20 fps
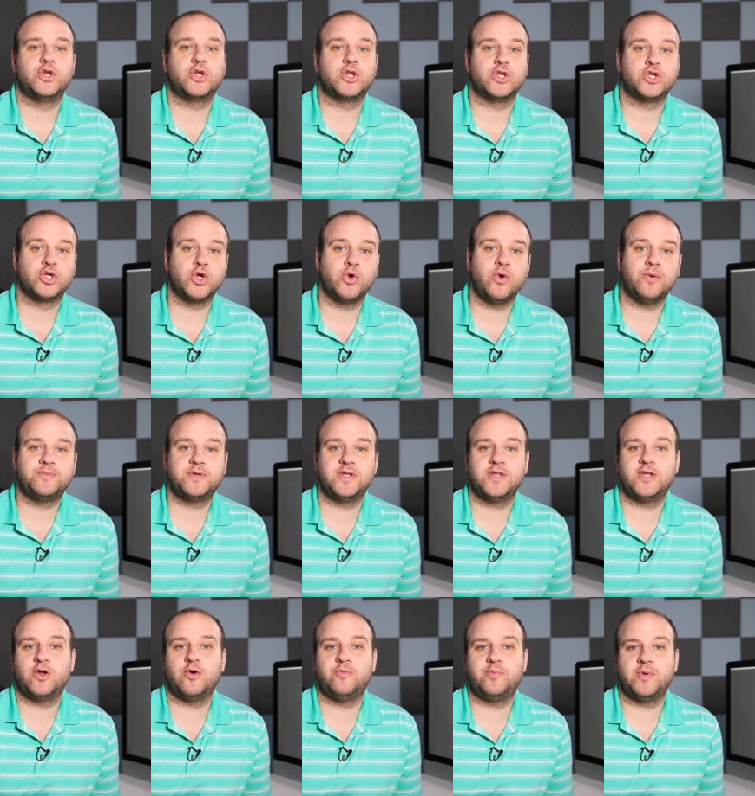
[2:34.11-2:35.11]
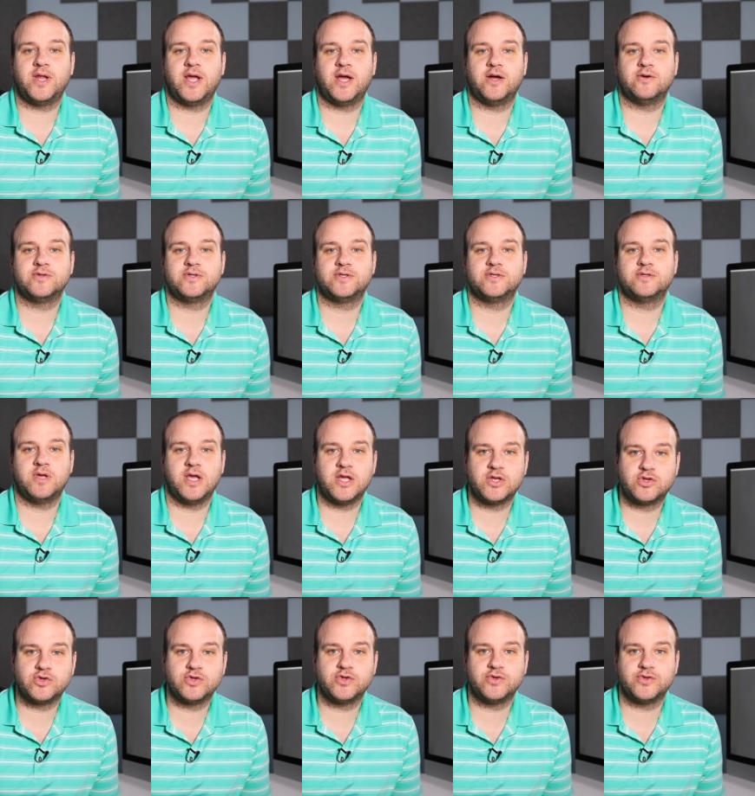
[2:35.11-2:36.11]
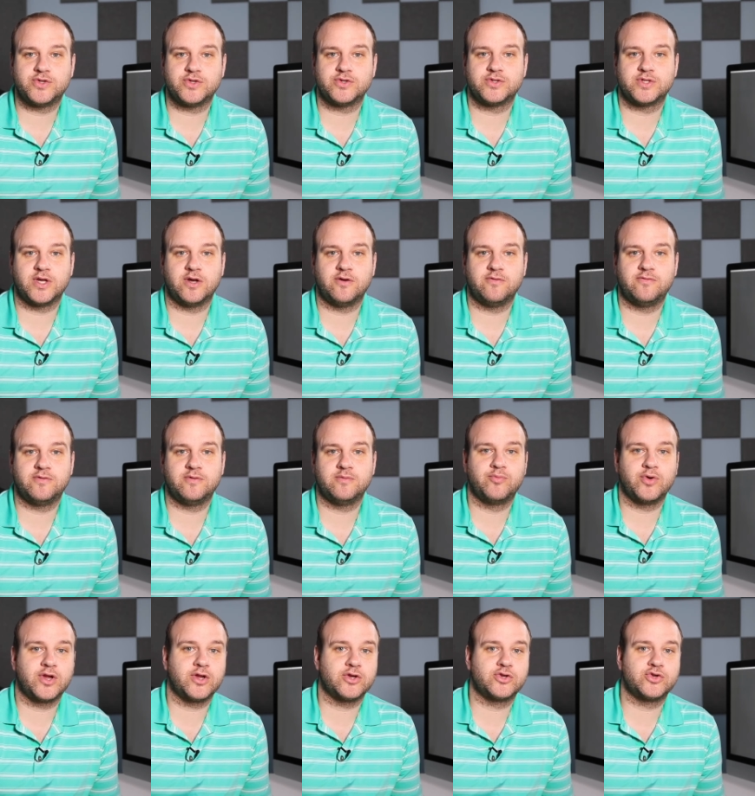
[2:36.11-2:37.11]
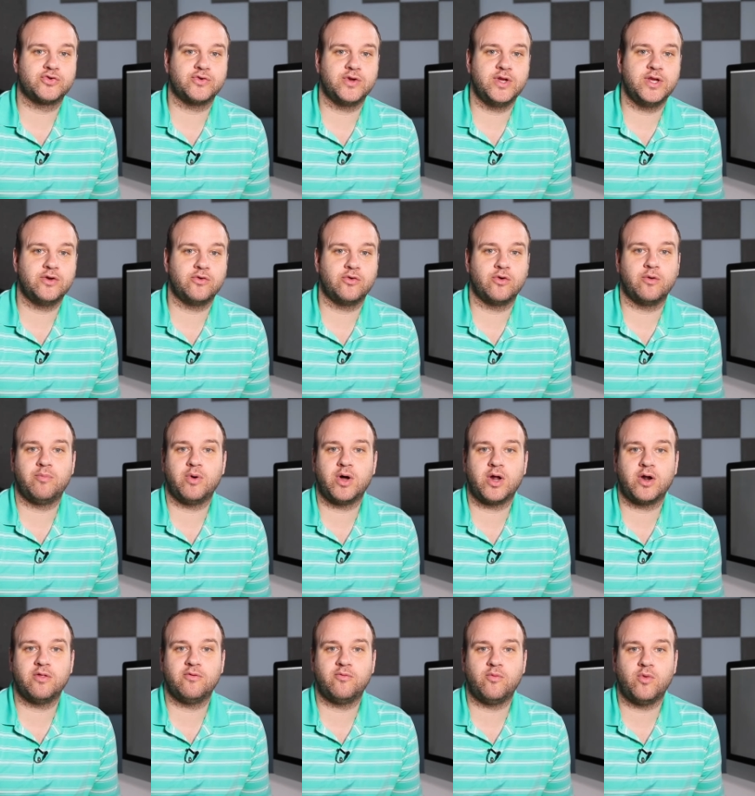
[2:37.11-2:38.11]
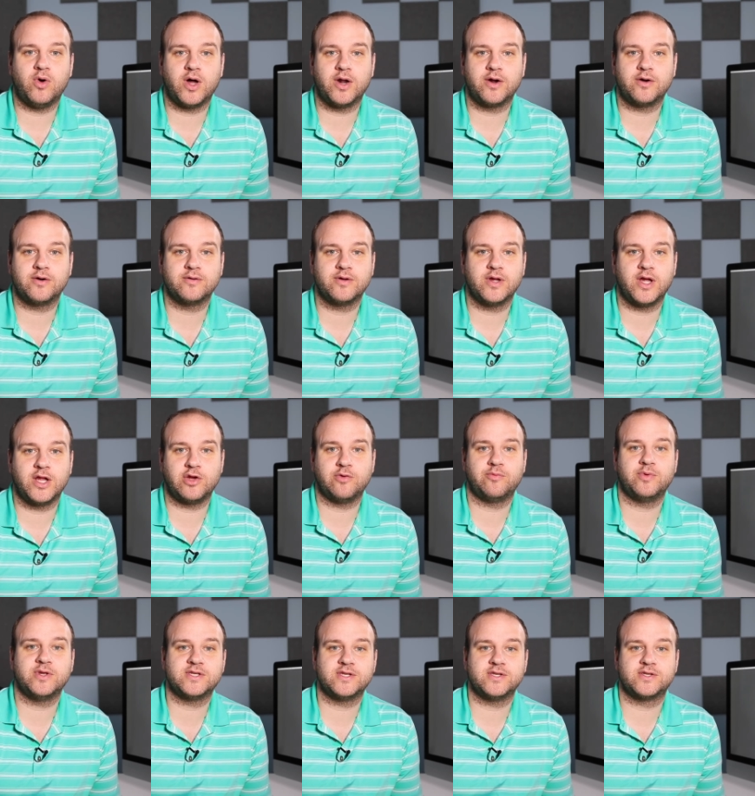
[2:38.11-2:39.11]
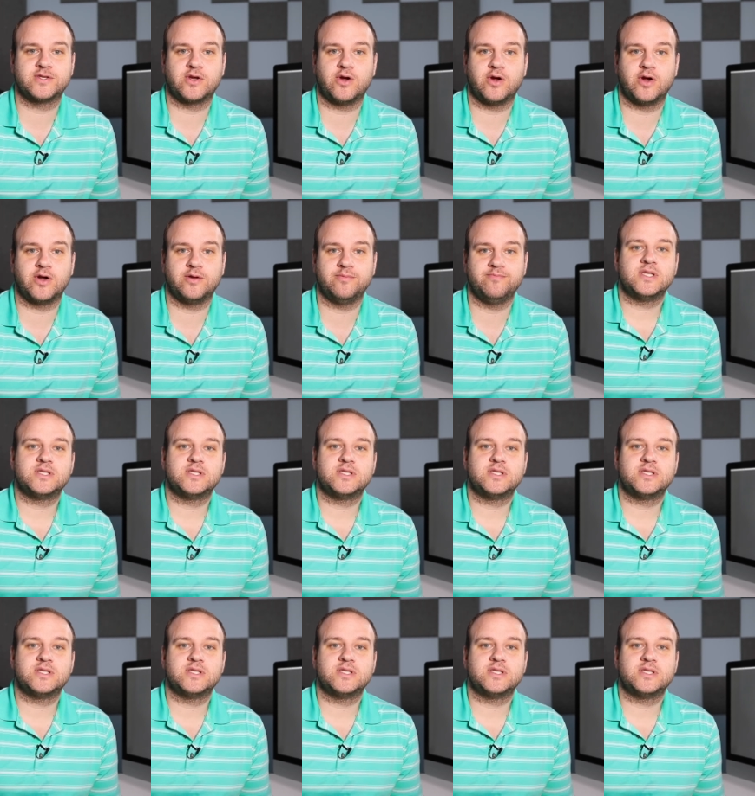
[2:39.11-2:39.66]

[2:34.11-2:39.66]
You can show up to the open house, introduce yourself, bring a treat or a bottle of water, and your business card.